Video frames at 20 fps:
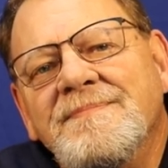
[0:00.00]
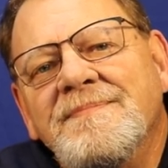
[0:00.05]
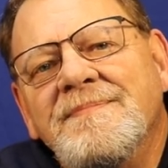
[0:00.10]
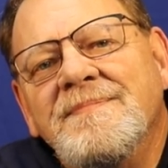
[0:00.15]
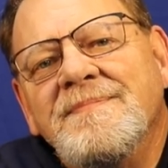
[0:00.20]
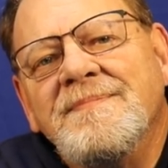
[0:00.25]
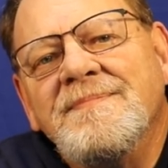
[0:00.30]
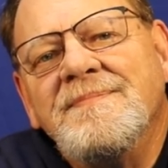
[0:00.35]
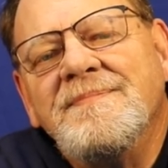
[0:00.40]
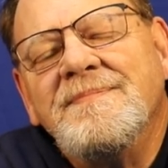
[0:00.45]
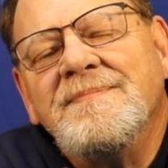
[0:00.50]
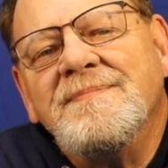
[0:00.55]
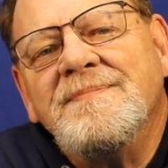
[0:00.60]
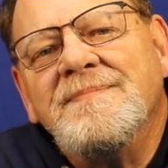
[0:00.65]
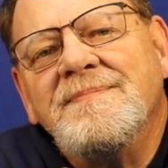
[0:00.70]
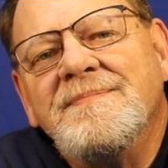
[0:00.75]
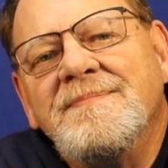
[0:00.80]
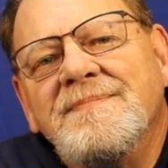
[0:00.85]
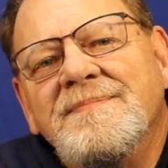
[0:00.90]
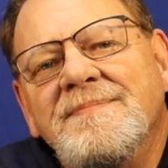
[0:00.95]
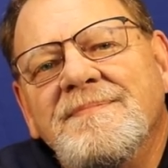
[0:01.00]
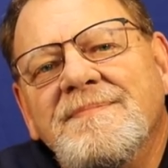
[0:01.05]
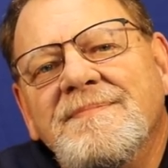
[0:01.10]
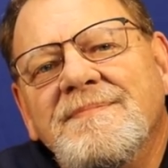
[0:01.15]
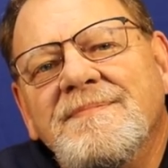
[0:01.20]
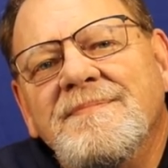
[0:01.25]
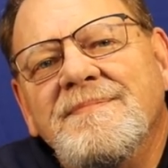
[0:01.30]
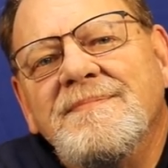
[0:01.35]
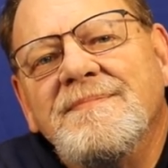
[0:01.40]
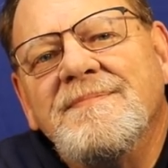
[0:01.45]

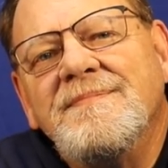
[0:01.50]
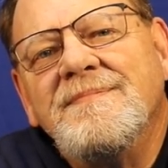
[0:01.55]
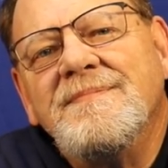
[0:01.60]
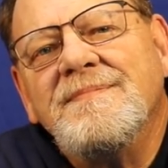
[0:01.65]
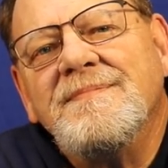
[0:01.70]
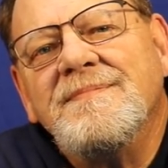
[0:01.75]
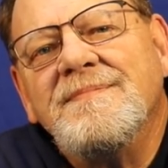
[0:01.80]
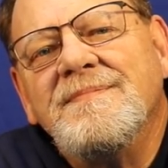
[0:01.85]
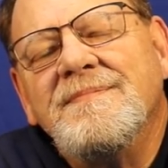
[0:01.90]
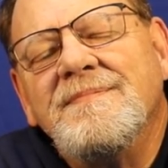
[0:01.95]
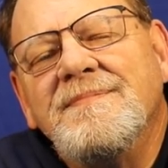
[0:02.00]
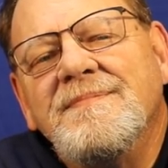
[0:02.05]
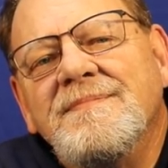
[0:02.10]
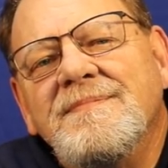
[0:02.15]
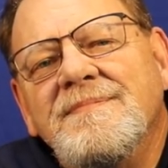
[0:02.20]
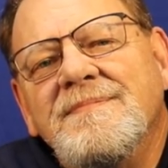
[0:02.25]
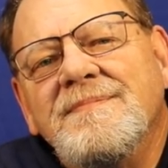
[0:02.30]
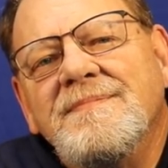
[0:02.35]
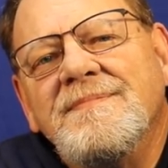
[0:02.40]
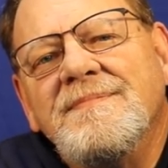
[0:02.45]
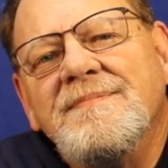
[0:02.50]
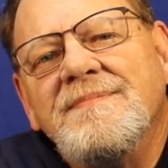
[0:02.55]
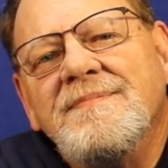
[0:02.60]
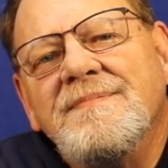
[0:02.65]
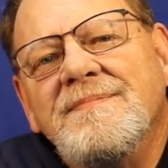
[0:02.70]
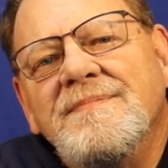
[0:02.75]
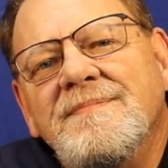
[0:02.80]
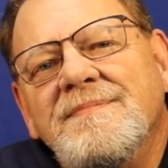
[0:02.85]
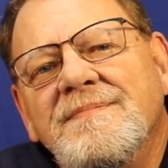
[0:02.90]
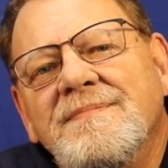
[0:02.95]

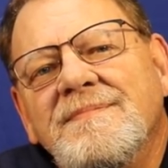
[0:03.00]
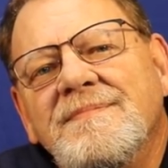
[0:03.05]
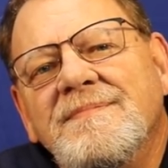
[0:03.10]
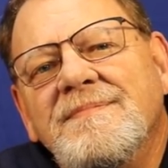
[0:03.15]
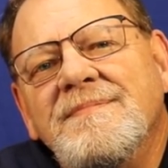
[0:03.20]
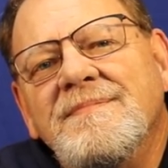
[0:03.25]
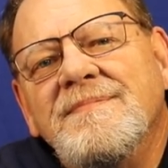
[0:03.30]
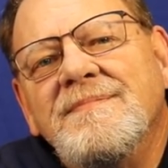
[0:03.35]
No words are spoken by the person on screen.